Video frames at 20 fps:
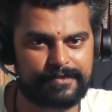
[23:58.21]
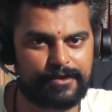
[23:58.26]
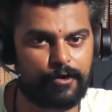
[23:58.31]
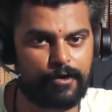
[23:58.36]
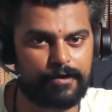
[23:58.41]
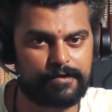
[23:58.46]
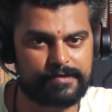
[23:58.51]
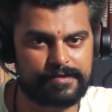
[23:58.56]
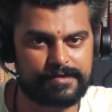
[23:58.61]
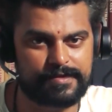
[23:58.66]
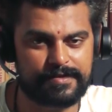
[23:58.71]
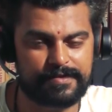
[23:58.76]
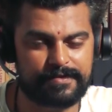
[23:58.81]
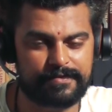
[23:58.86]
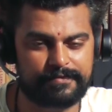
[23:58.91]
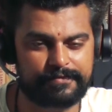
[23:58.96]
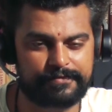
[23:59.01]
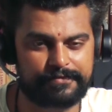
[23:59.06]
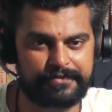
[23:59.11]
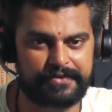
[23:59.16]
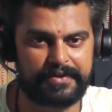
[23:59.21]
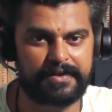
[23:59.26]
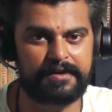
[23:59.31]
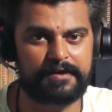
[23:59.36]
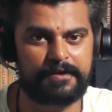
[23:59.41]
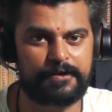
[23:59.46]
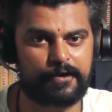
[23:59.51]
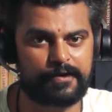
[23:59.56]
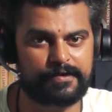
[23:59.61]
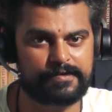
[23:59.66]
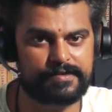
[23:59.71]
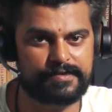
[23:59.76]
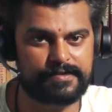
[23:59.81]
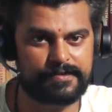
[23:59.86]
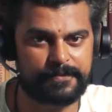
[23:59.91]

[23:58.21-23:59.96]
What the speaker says: Dogs, feral